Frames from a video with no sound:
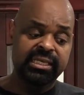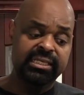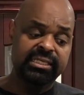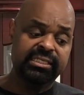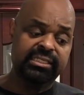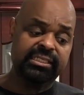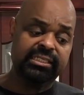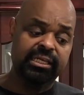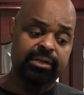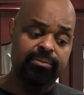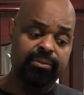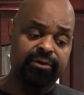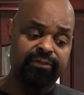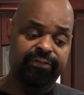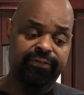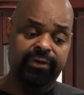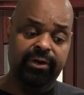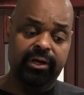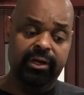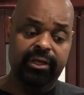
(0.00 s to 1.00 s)
some
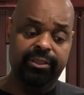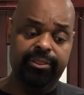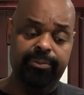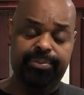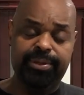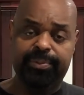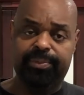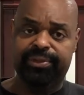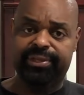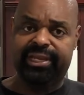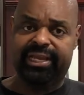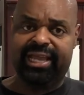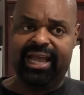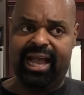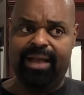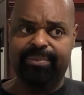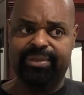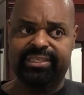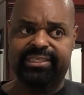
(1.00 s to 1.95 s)
of the people in the comment